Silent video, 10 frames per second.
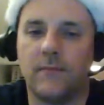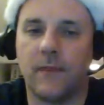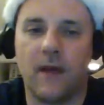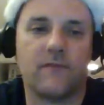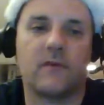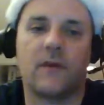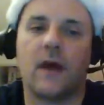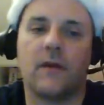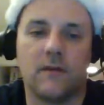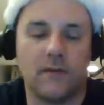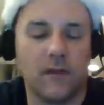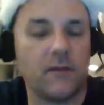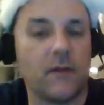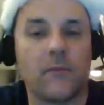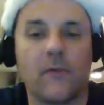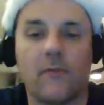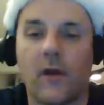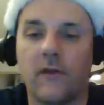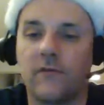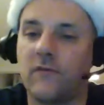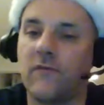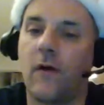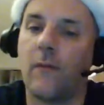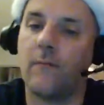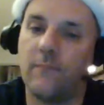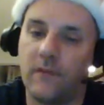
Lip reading: I've gotten a number of presents from